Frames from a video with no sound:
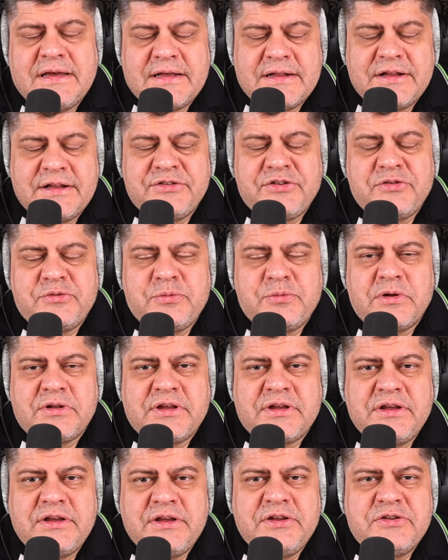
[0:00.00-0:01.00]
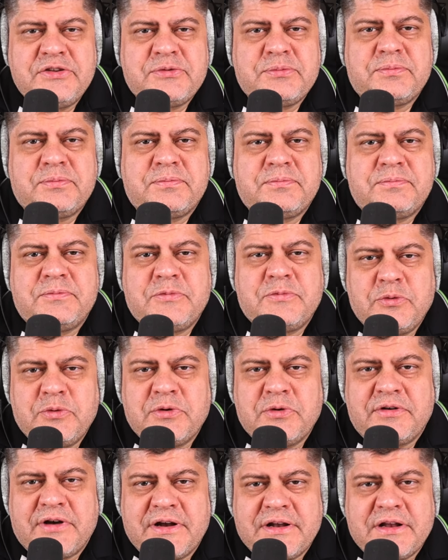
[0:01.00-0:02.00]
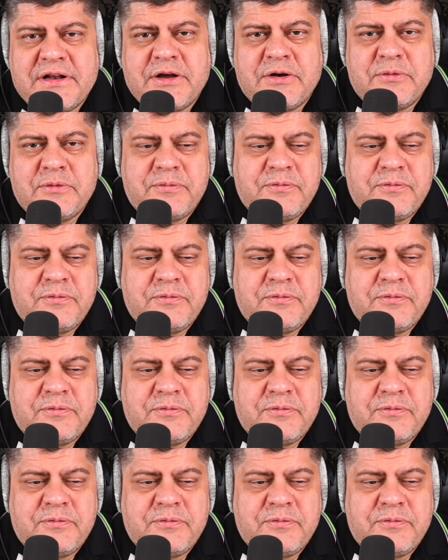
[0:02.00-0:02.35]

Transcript: And this is what he's doing right now.